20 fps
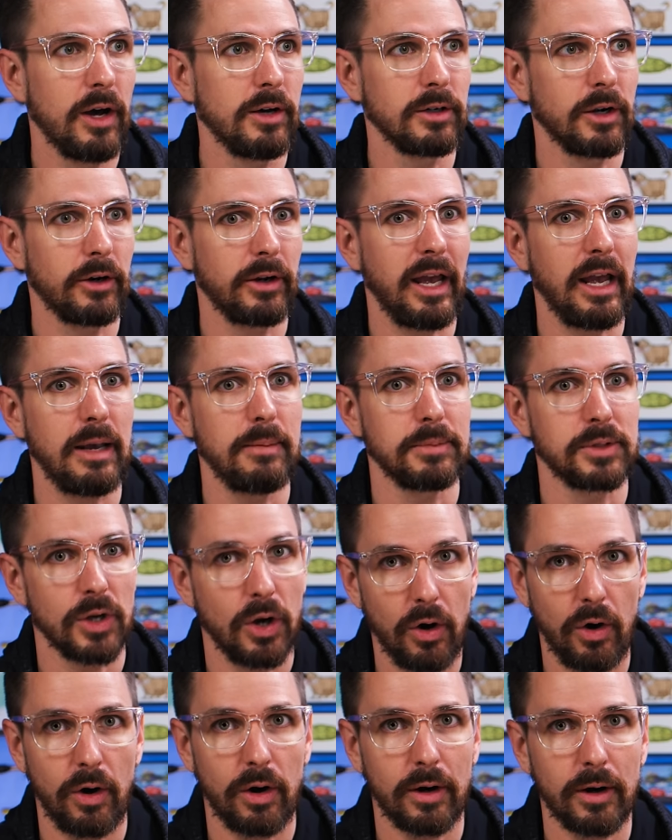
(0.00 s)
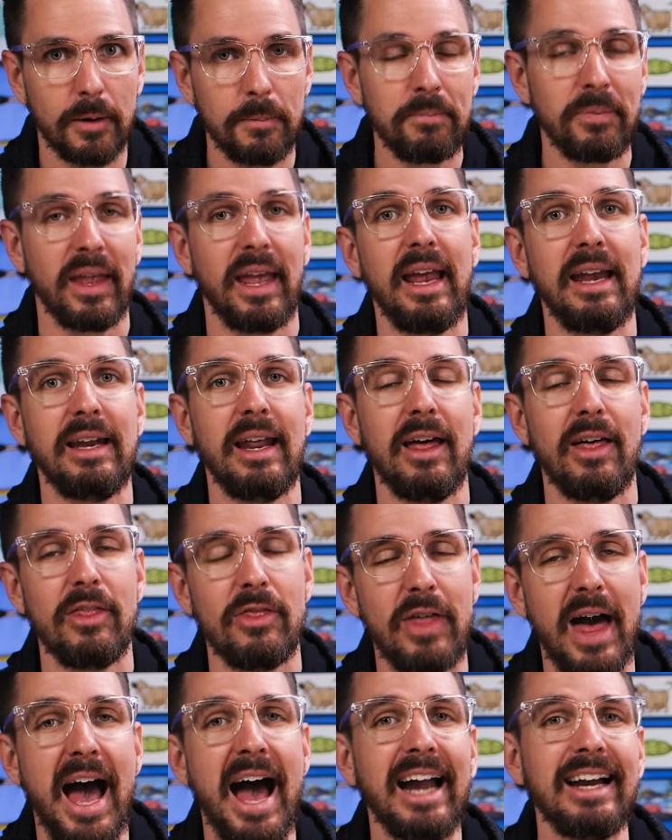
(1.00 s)
Hunger Games are. Yeah. And
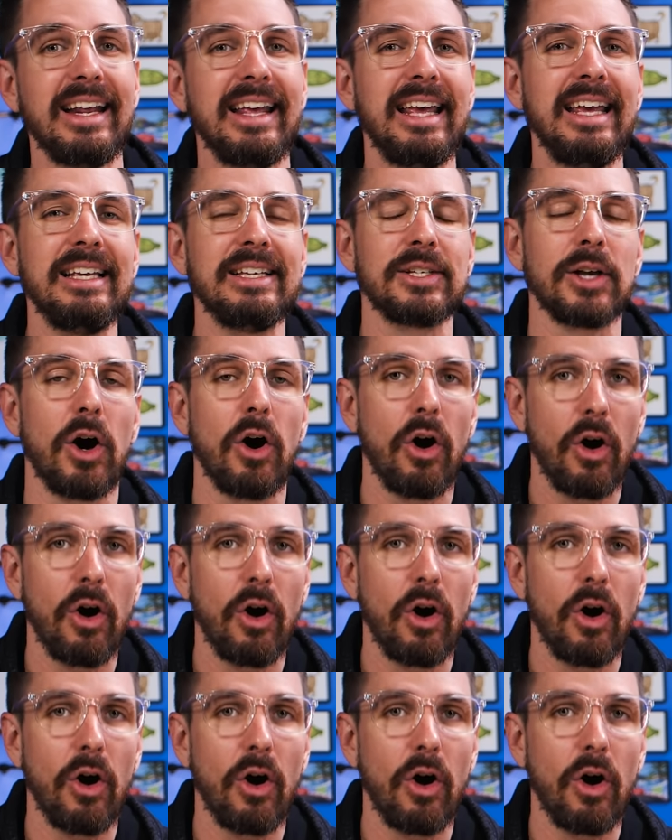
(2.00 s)
that is